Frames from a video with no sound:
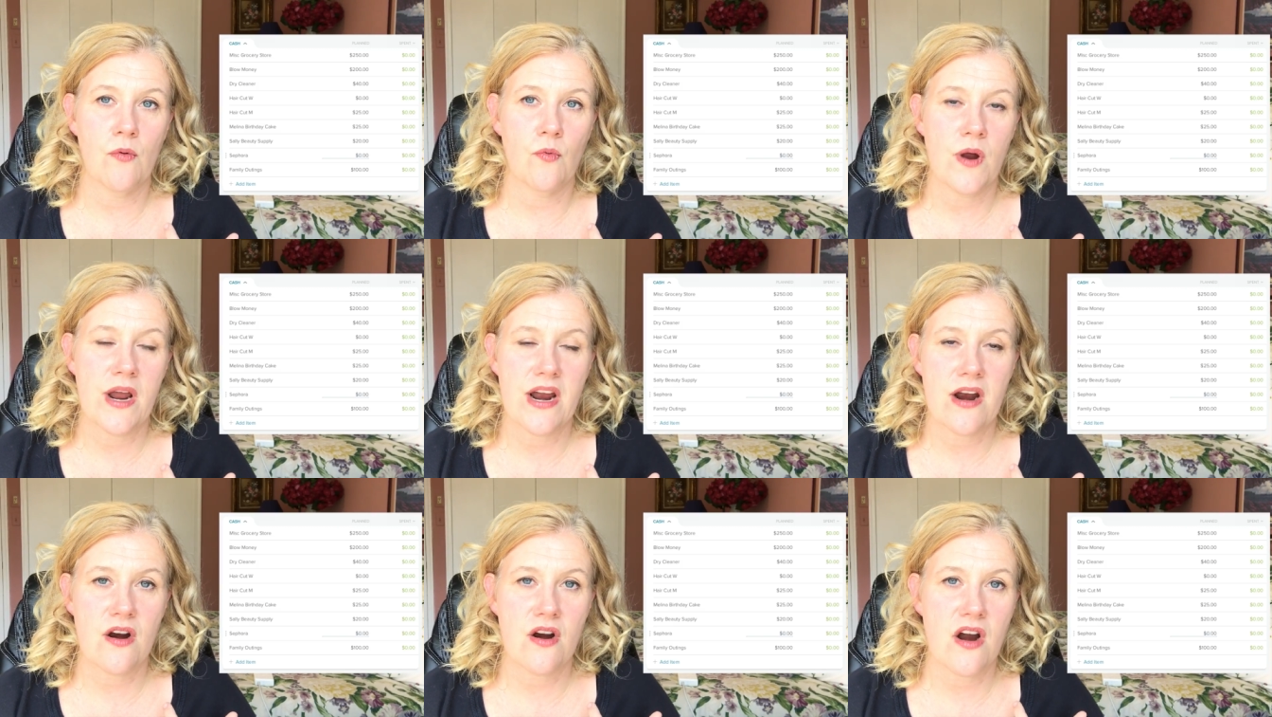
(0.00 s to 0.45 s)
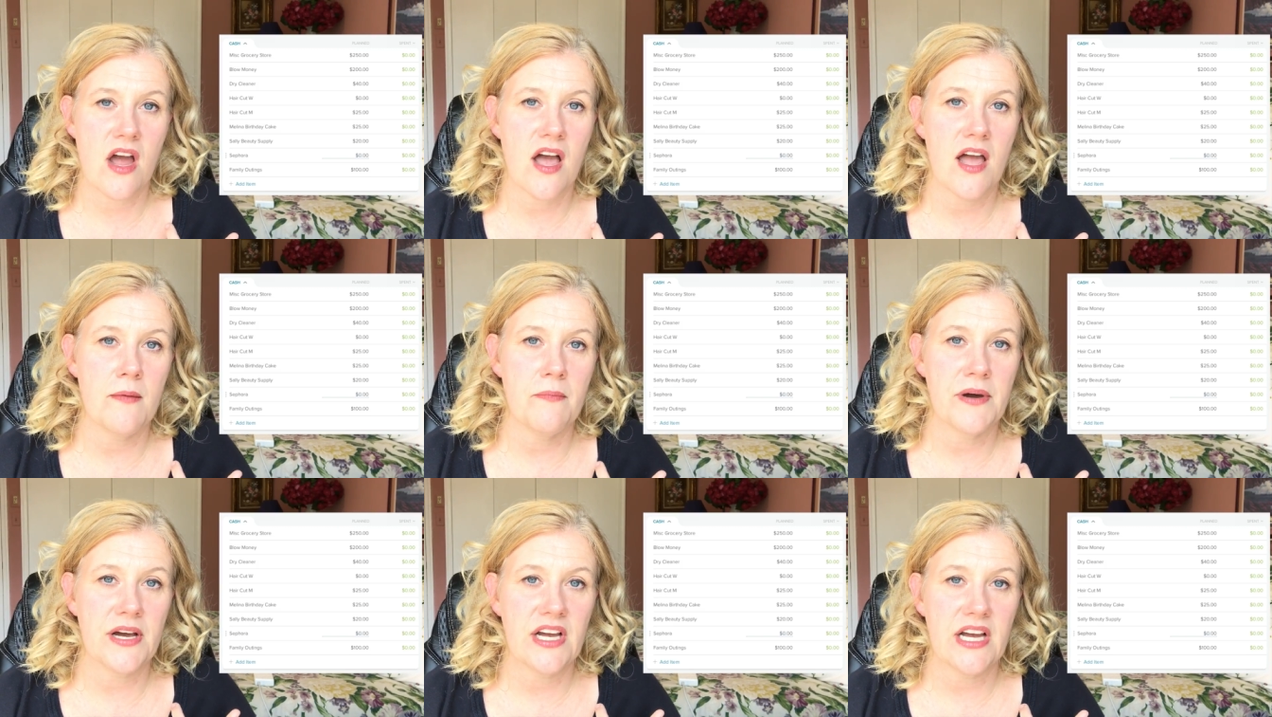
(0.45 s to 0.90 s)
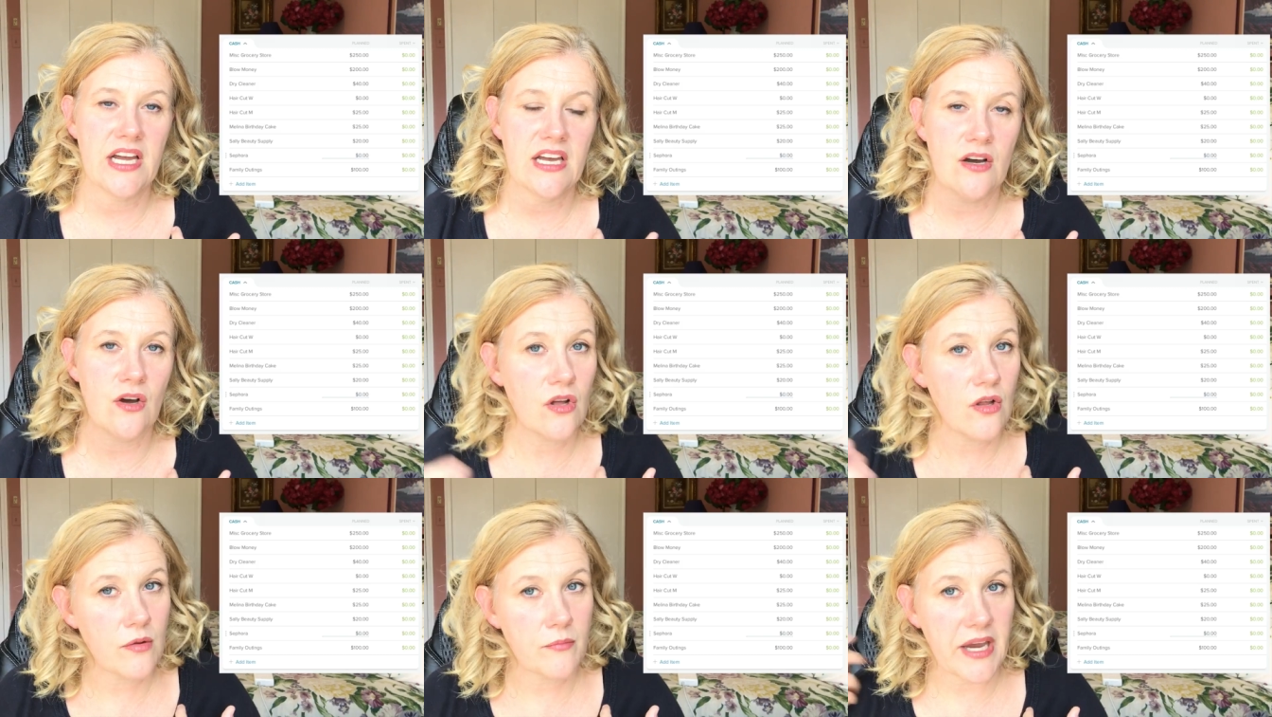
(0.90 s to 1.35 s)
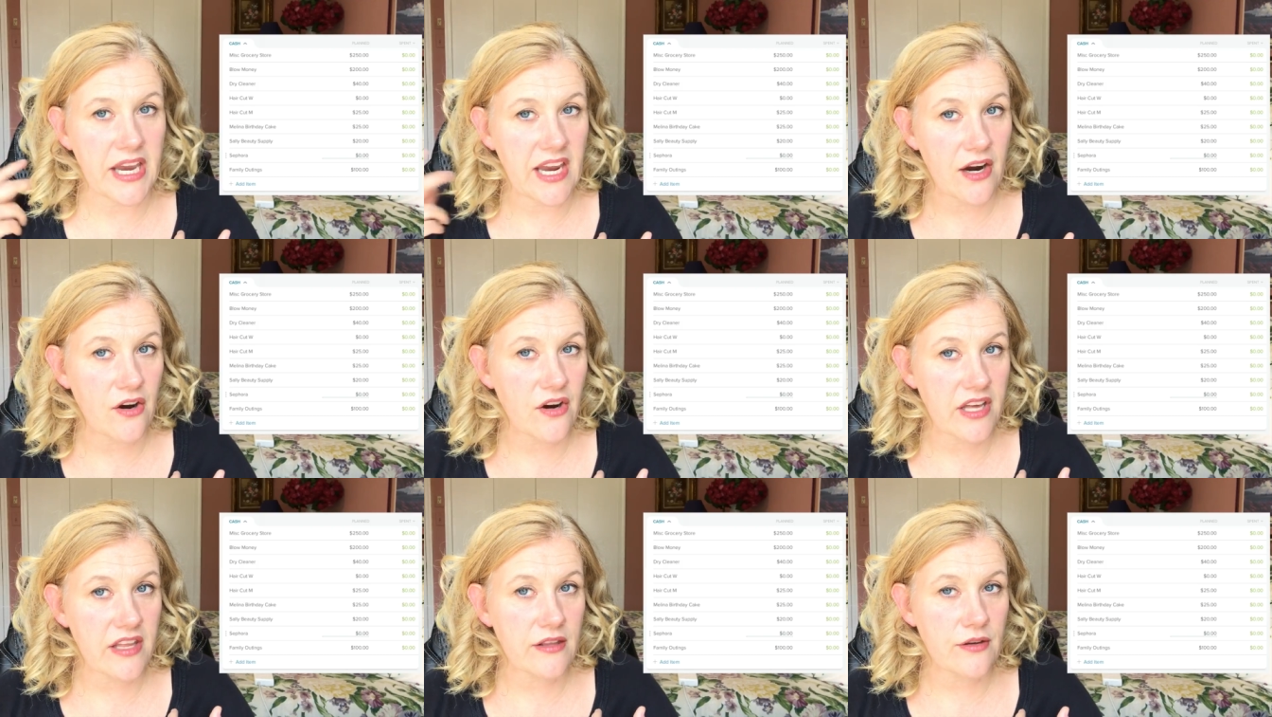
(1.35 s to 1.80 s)
where I buy all my
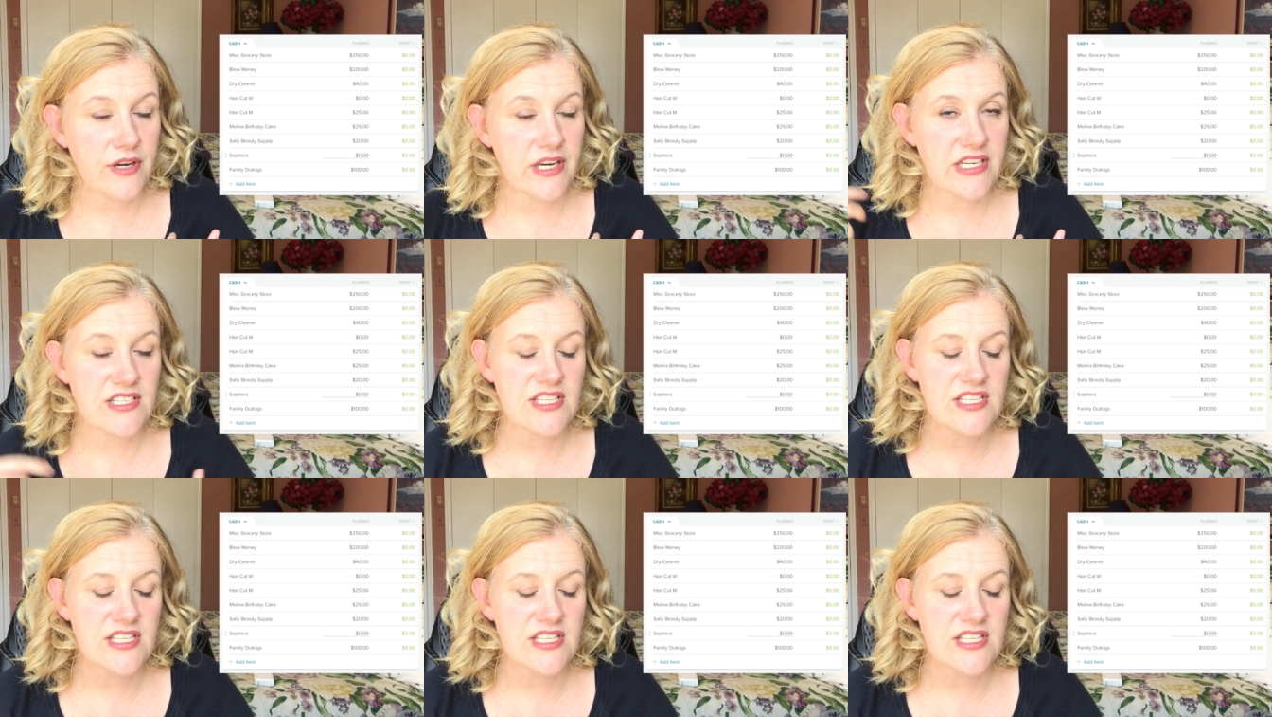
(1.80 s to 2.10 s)
hair coloring